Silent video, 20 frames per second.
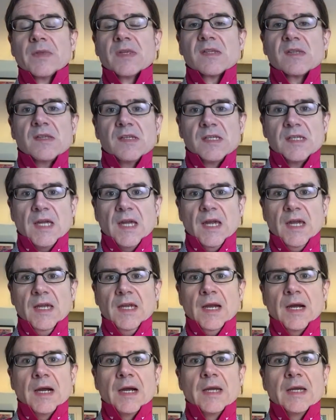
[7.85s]

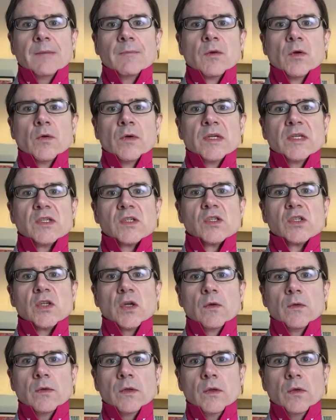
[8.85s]
Today I am going to
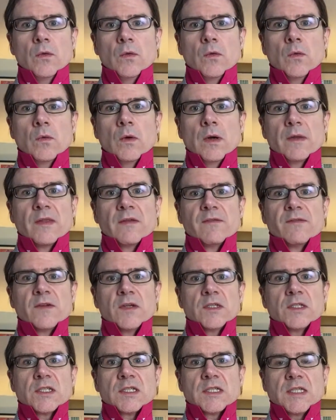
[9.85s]
show you the
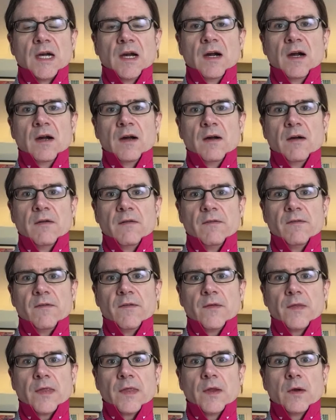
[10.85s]
first of
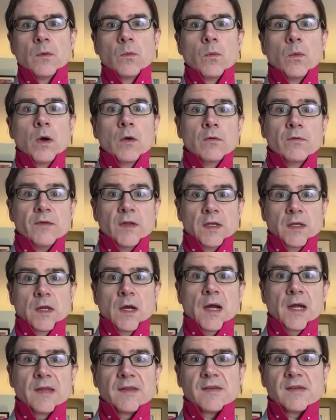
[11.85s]
the woven
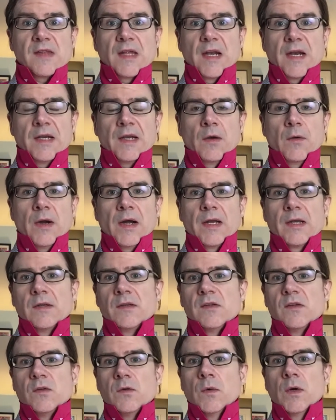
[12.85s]
knots that I know how to
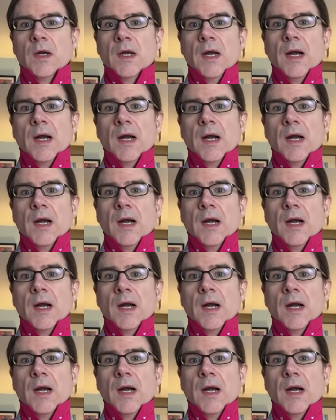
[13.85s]
do.